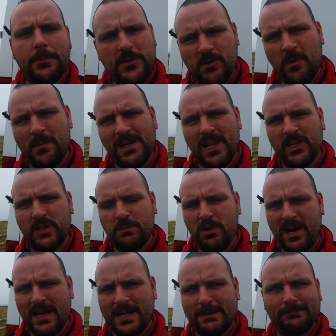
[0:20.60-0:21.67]
So I'm on my lunch
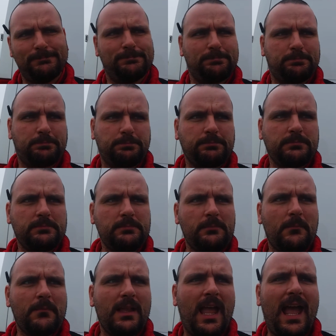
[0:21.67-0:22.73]
break
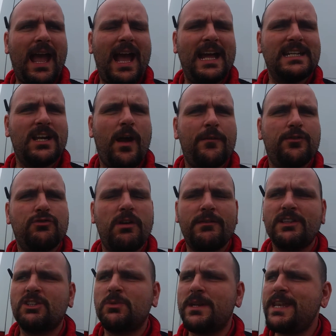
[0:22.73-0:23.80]
and I've
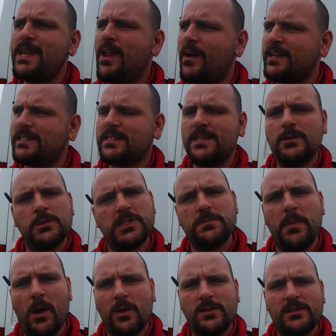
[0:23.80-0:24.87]
driven to a nice little
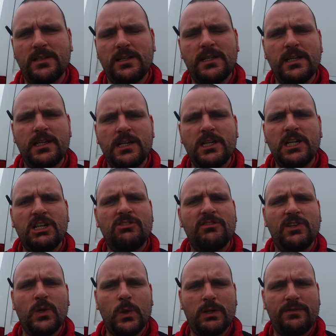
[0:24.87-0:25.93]
spot
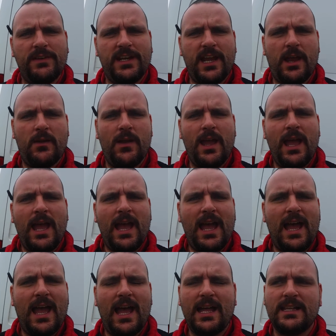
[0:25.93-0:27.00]
to record a video,
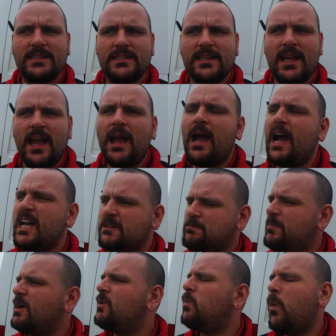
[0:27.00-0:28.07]
and as
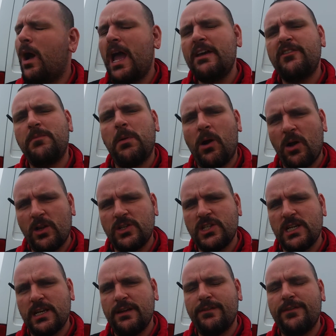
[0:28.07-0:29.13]
by way of
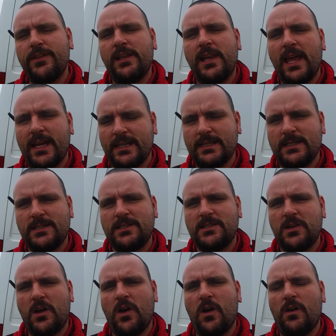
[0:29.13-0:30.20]
apology for the
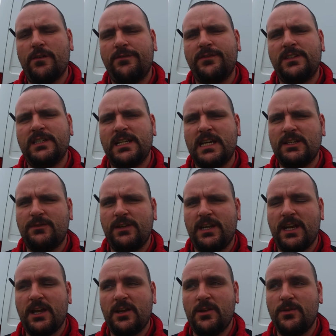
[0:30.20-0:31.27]
lateness of today's
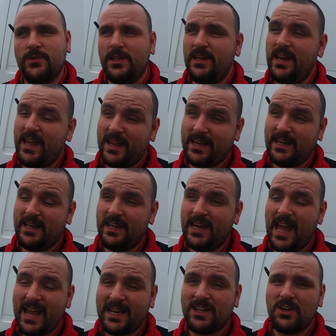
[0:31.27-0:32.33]
video, the
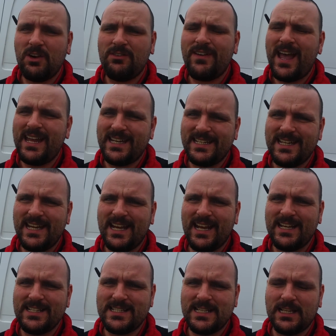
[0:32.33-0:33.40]
lack of
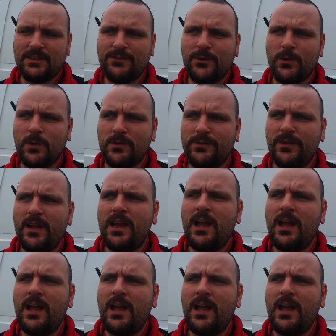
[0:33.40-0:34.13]
editing and such forth,